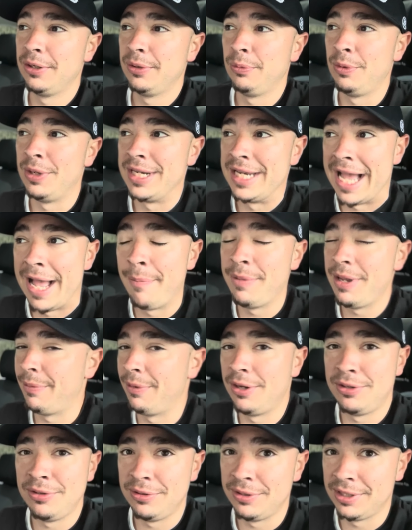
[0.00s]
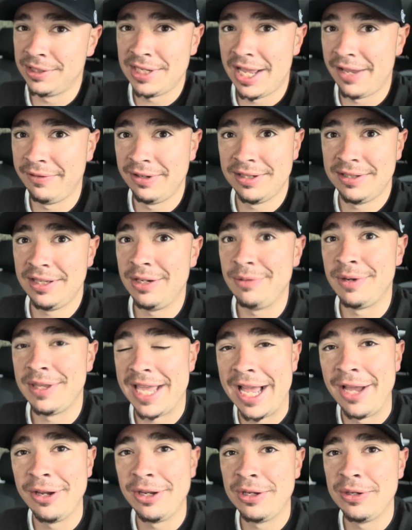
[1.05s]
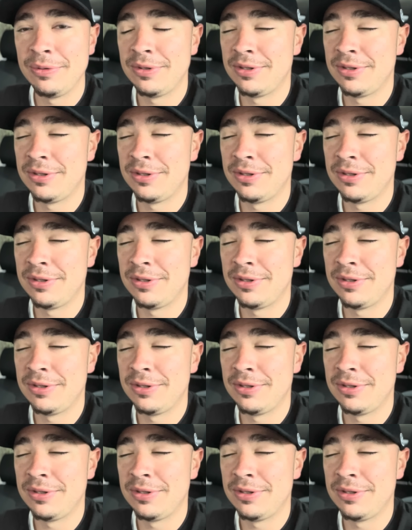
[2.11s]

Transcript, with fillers: Would not be able to do this, obviously, without you.